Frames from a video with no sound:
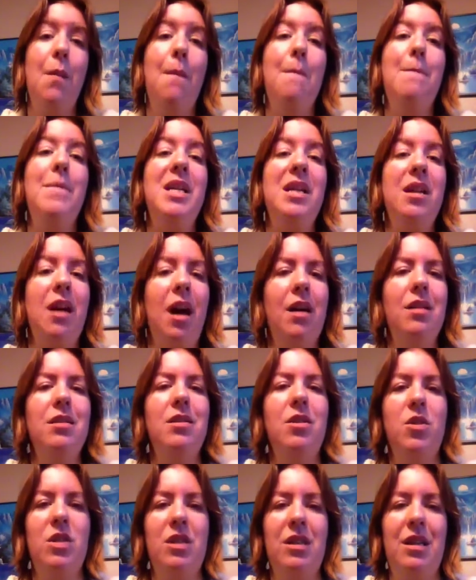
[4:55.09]
because
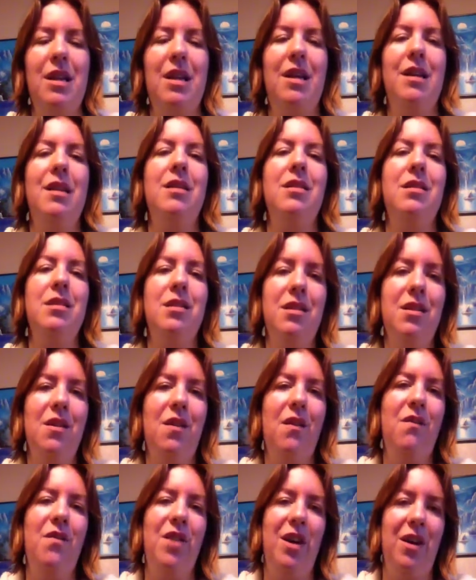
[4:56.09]
their skin is
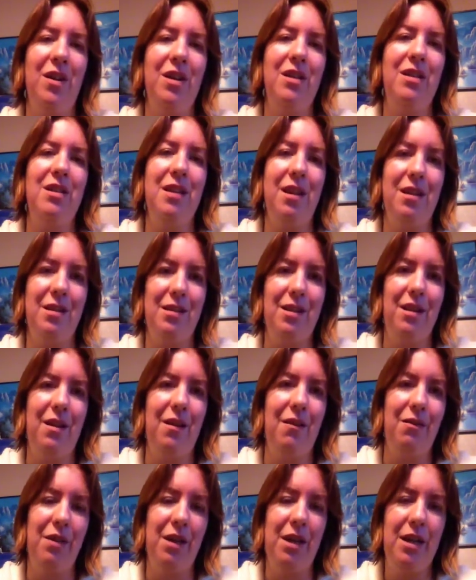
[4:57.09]
still very sensitive,
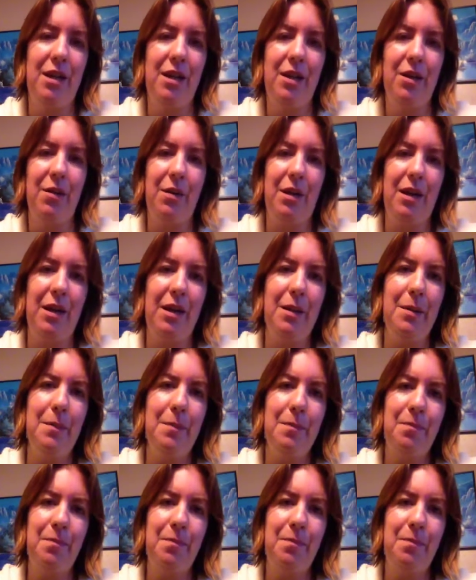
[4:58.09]
okay?